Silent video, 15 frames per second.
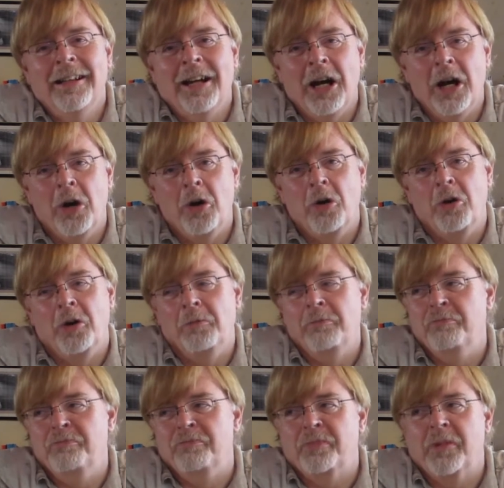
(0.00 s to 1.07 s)
our
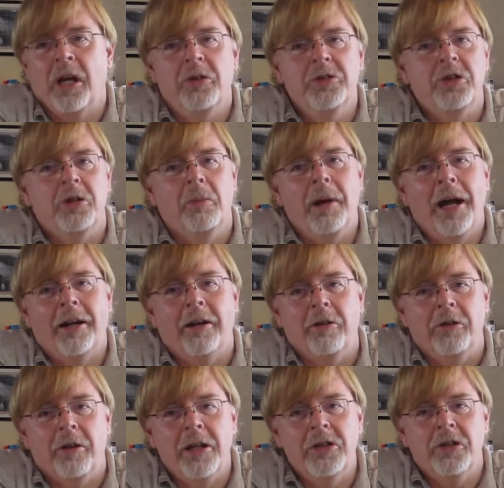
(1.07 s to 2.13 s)
cultural
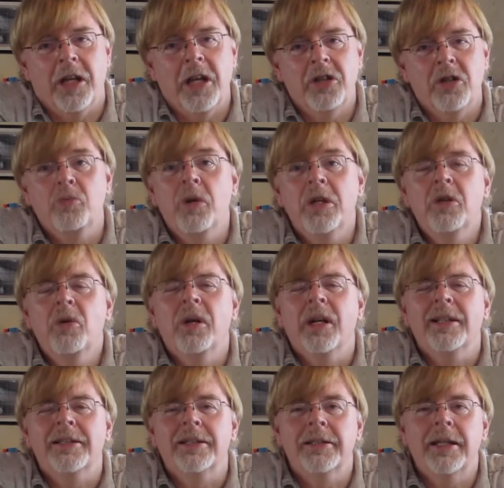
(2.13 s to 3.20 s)
background or education. We know it
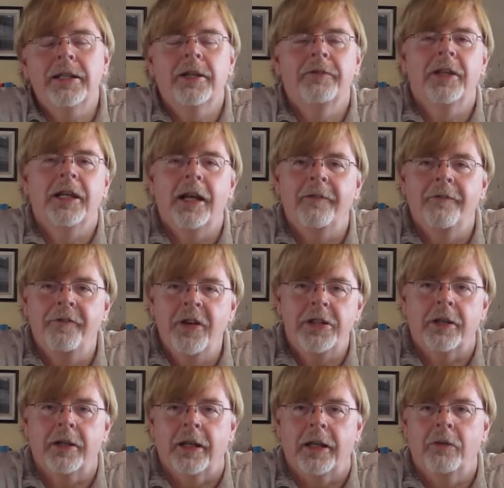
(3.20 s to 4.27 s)
instinctively and
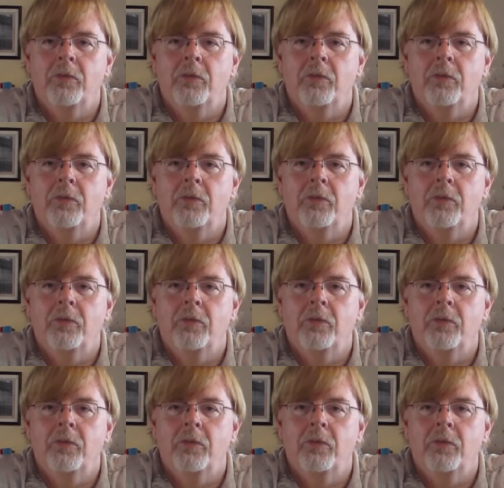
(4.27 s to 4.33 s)
viscerally.